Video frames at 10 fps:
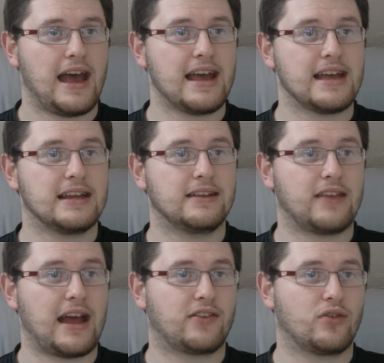and
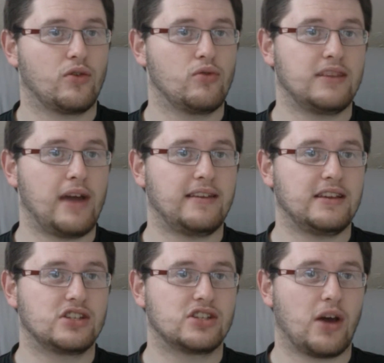that's already
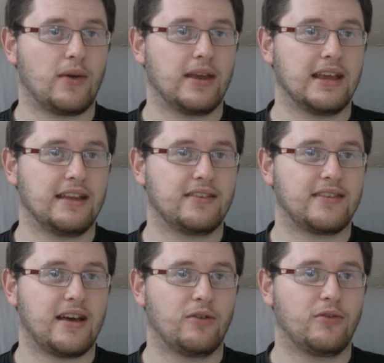showing
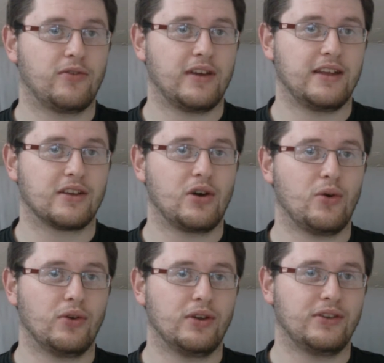itself in the
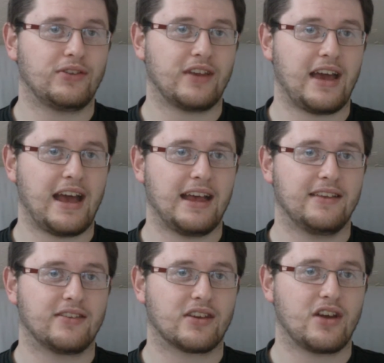corners
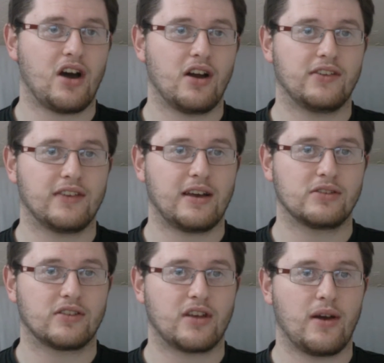as the car is now
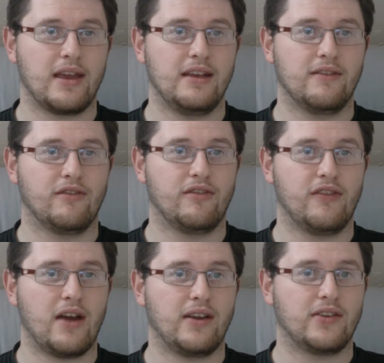just going
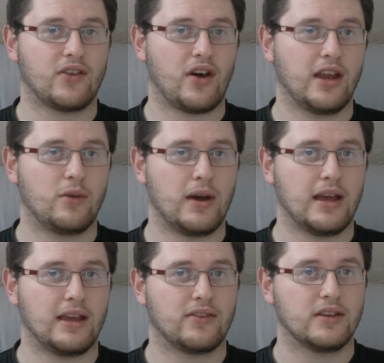very
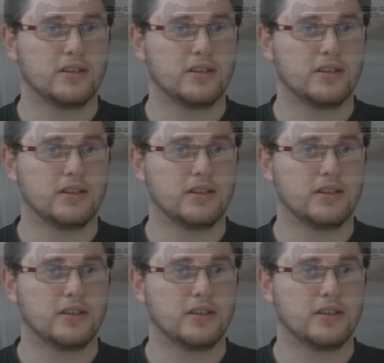sideways.